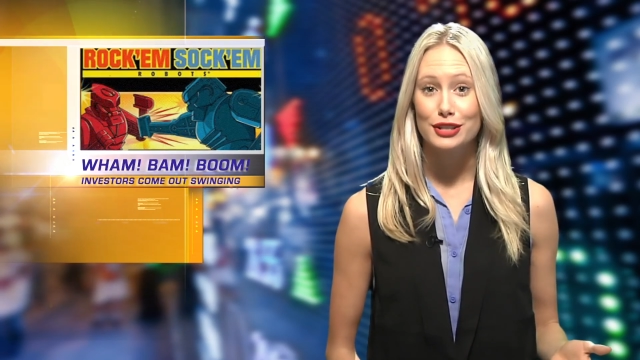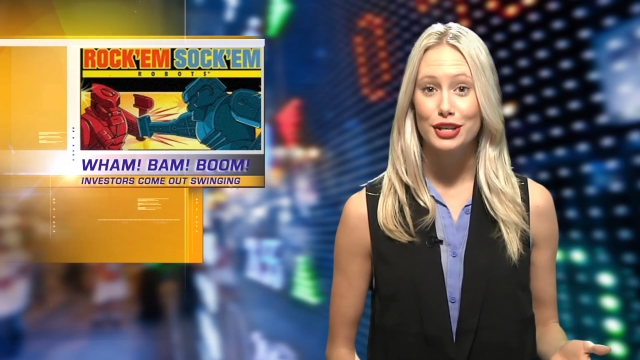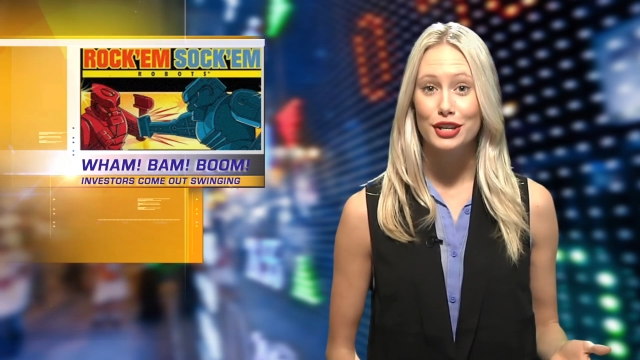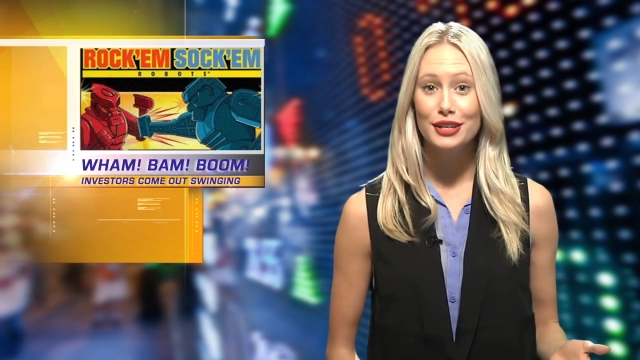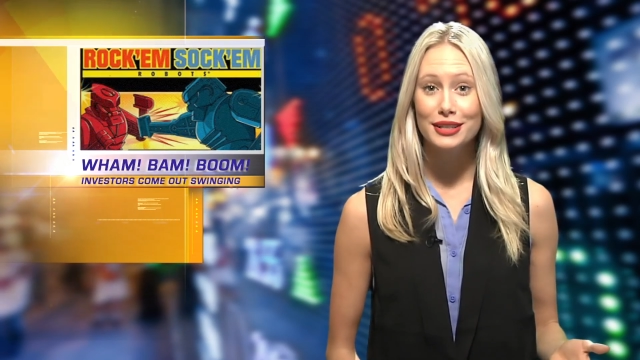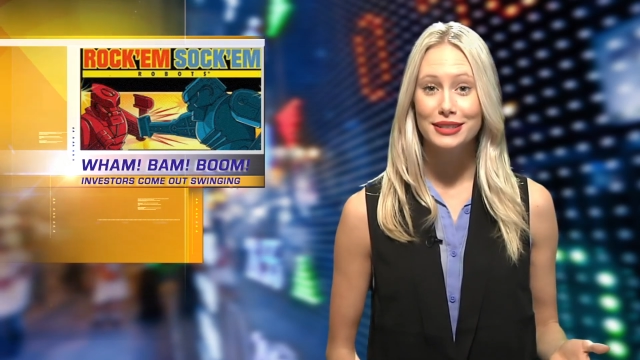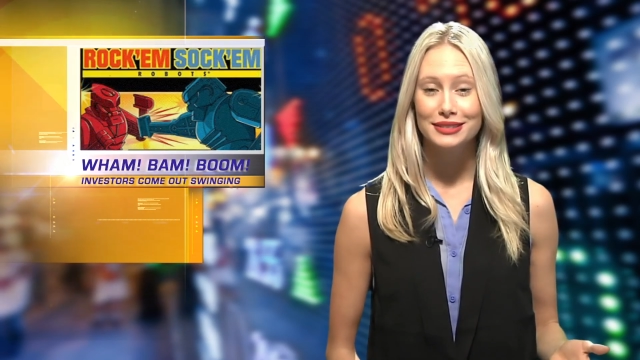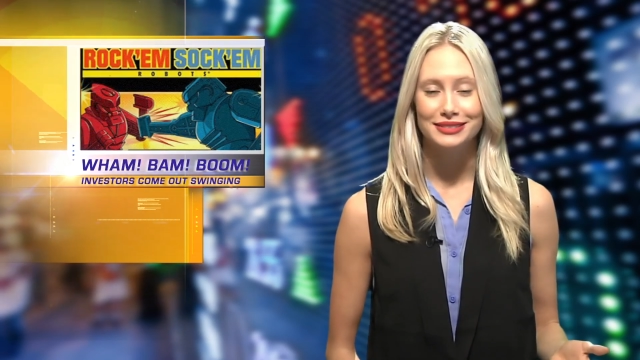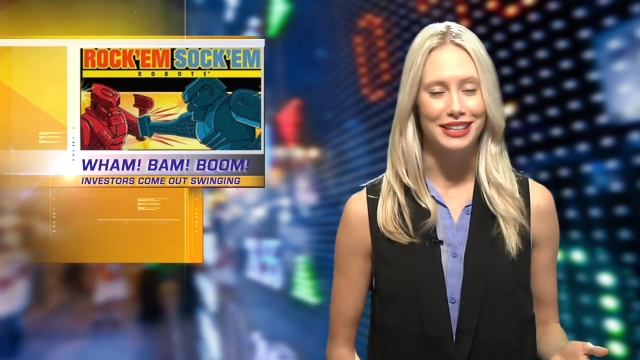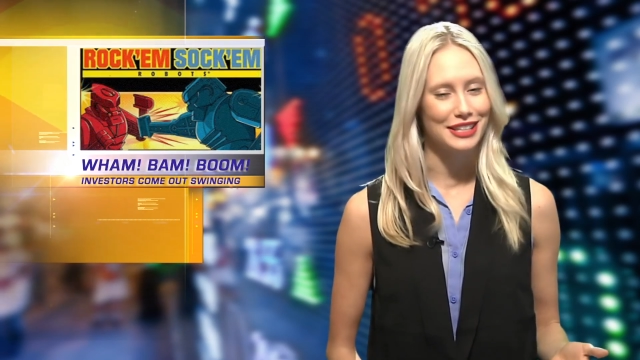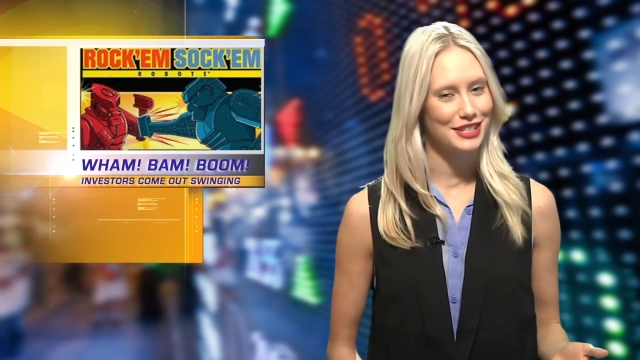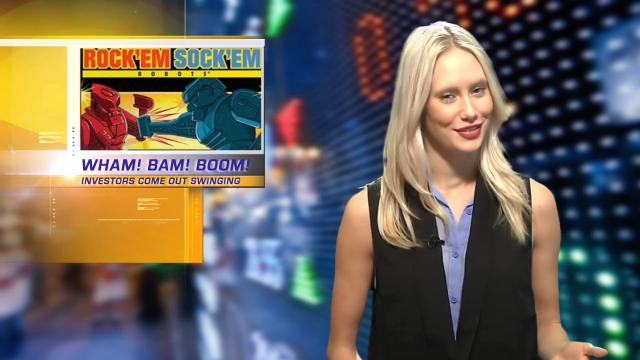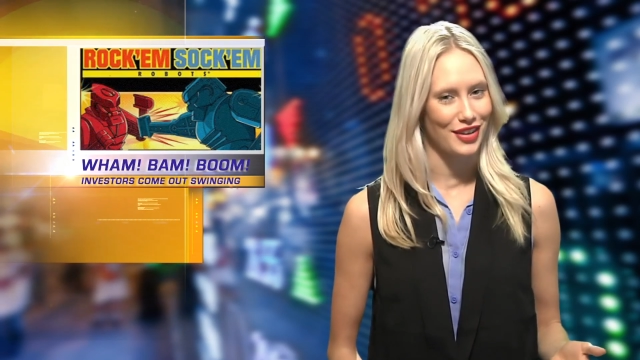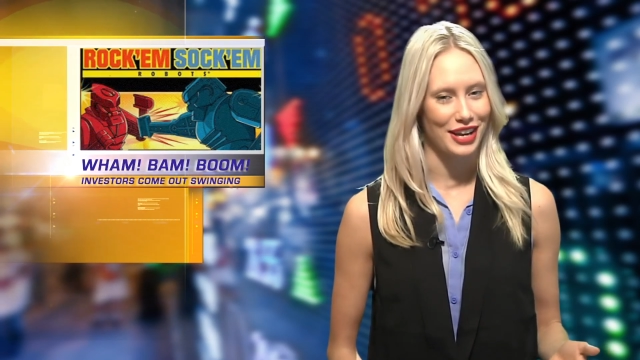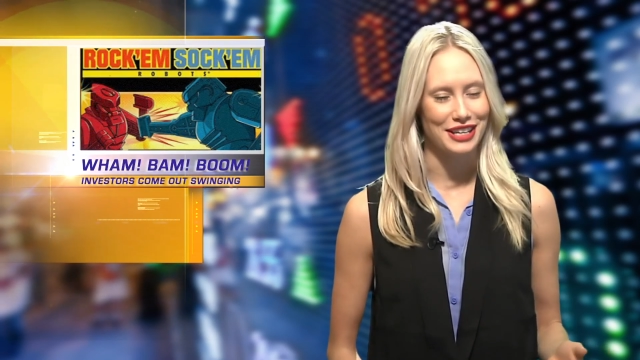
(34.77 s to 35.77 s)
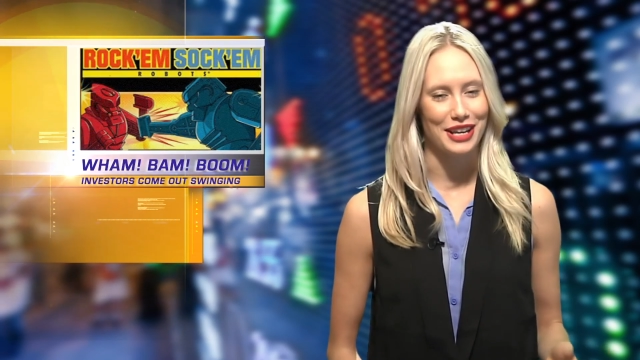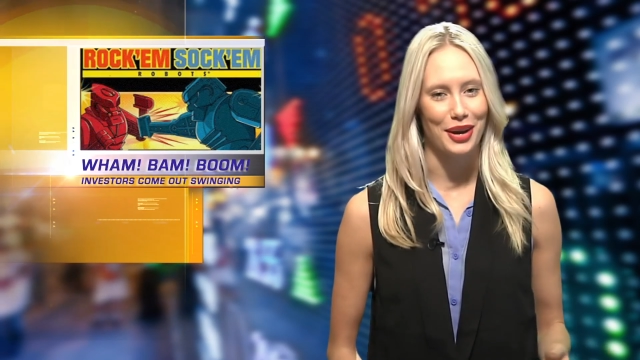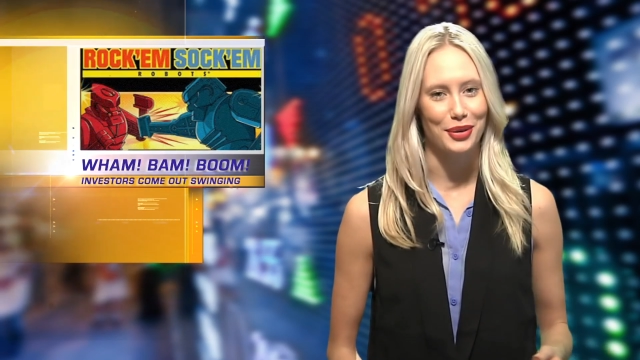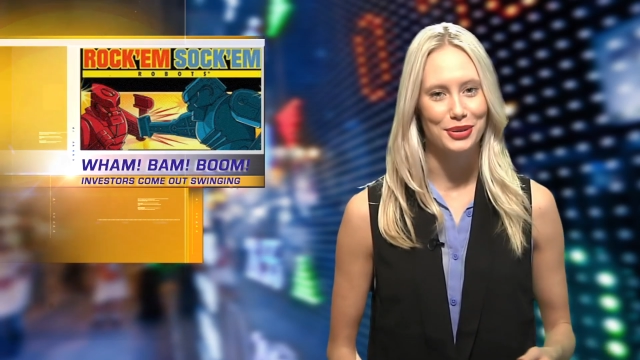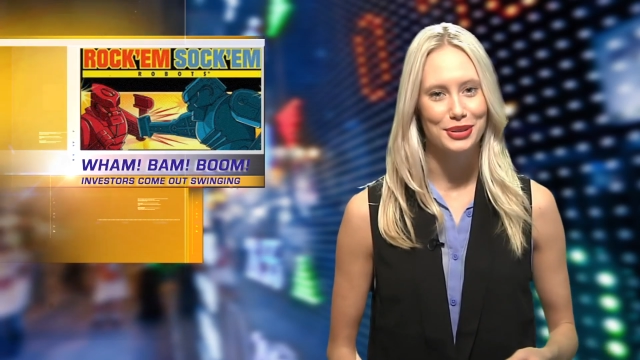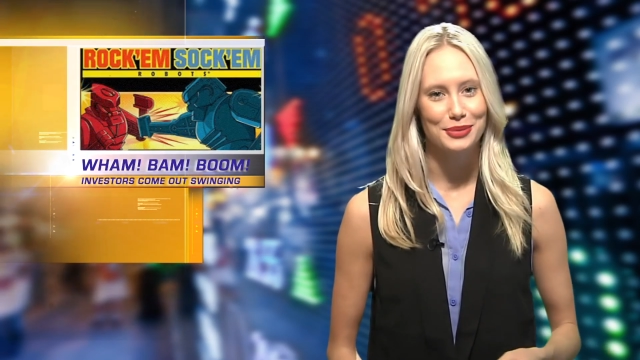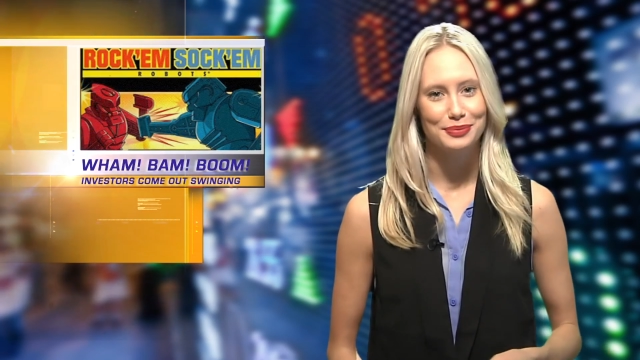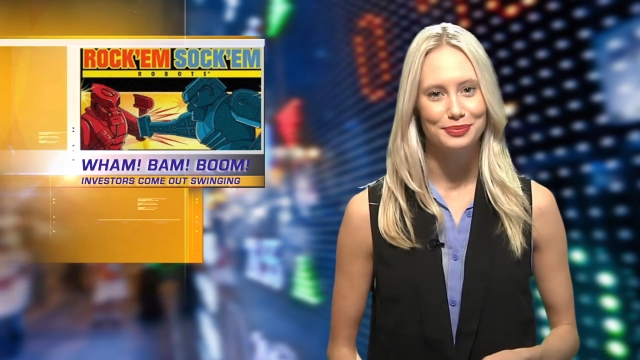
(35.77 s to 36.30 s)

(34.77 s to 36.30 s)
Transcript: look? Let's find out.